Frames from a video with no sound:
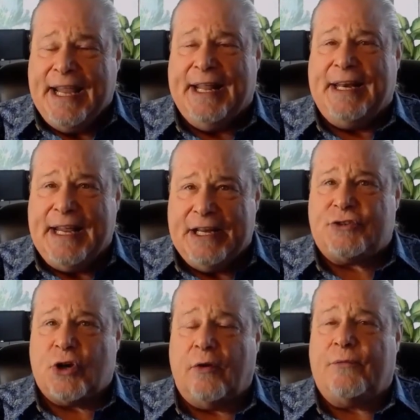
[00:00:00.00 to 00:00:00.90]
in
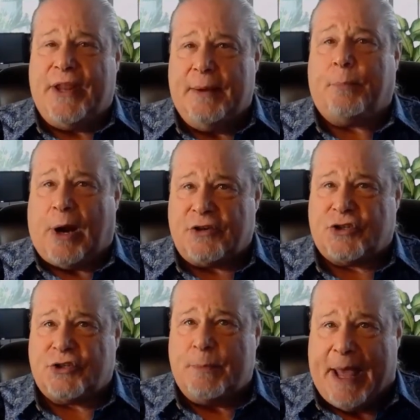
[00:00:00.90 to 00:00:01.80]
each of the
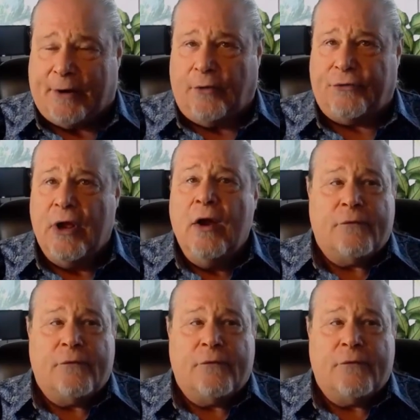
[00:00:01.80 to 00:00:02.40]
precious metals.